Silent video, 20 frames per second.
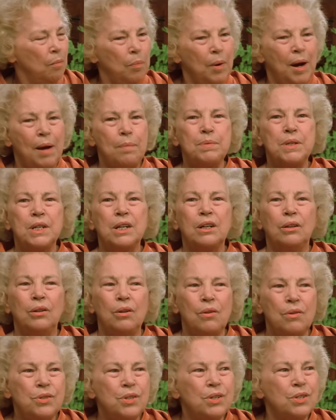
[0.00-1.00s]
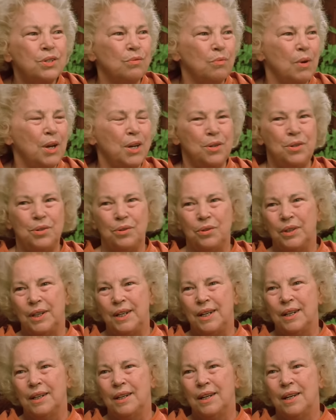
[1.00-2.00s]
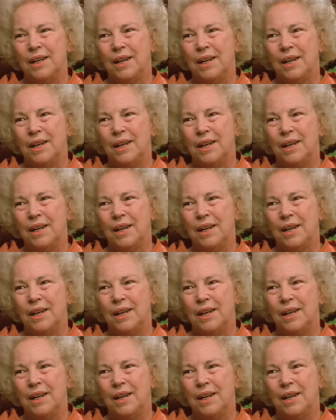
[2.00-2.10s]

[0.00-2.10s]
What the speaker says: Perhaps the closest one to it